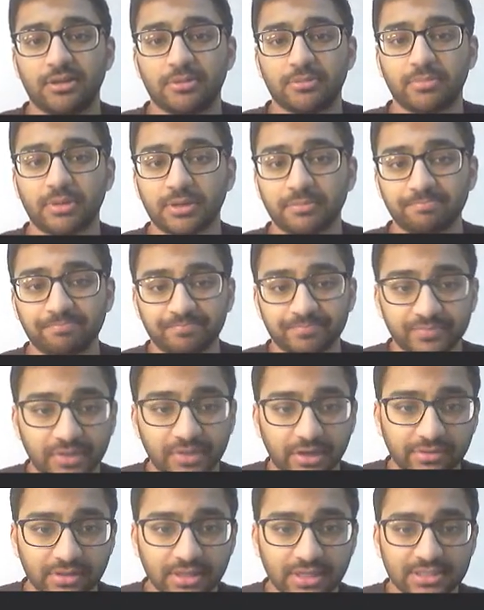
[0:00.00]
But
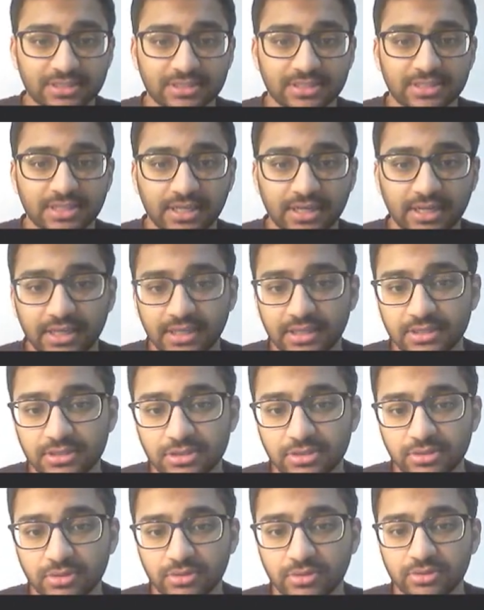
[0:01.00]
nevertheless, let's get
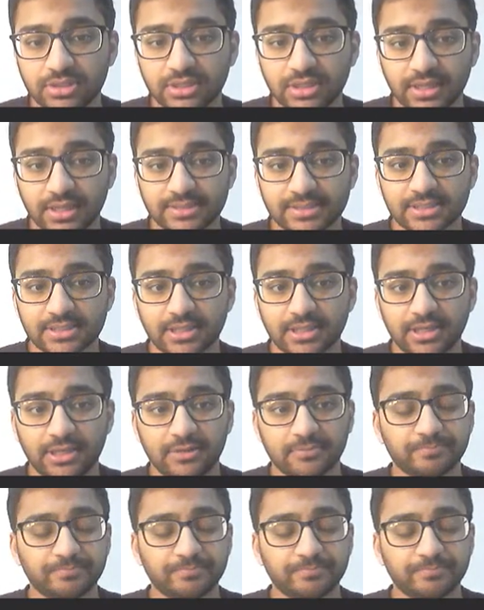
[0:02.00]
into today's slate.